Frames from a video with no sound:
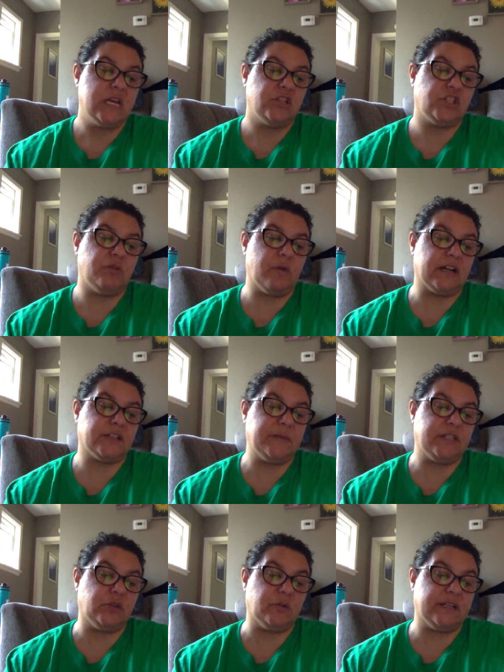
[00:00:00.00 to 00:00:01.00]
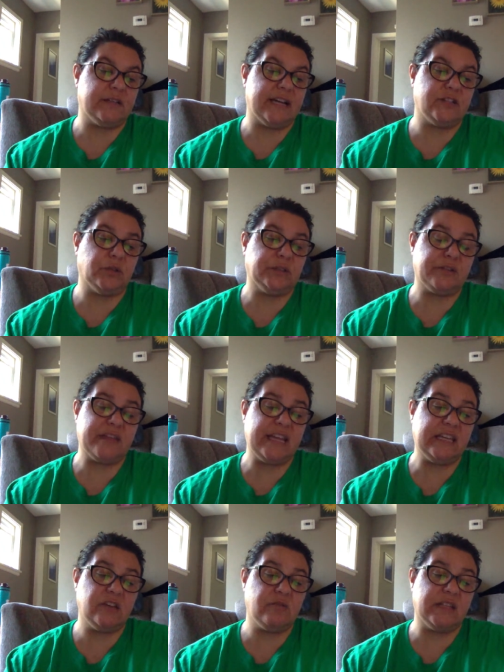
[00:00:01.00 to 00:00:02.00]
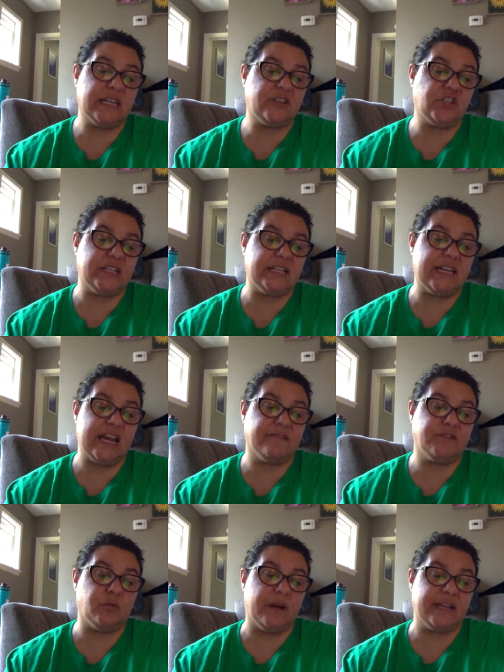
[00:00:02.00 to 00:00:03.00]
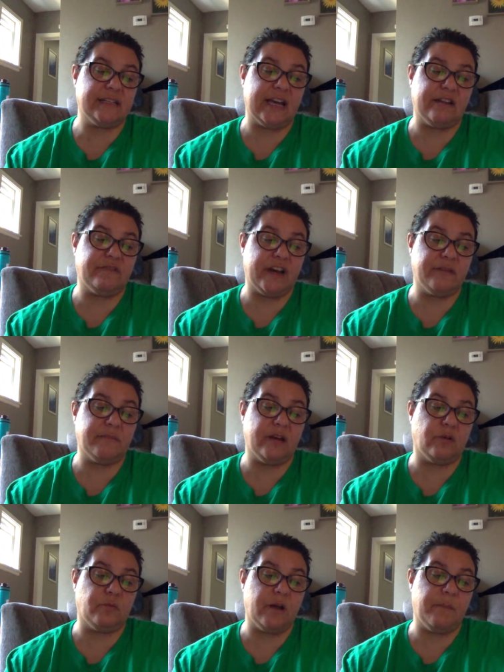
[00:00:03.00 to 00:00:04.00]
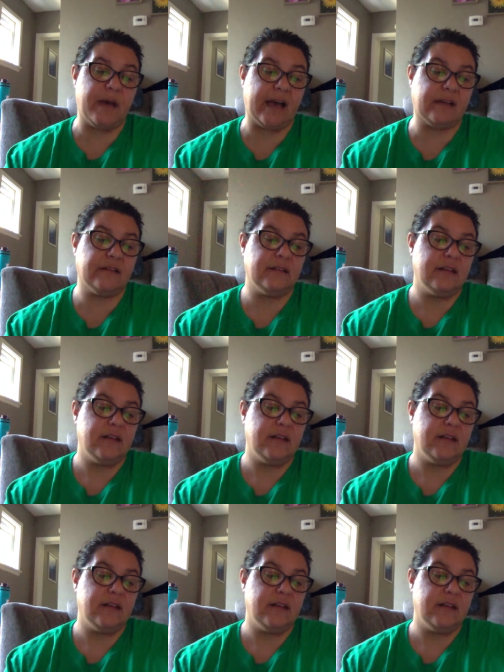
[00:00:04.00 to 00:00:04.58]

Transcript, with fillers: She walked me to it. I told her thank you and that she didn't have to wait. I'd find my own way back.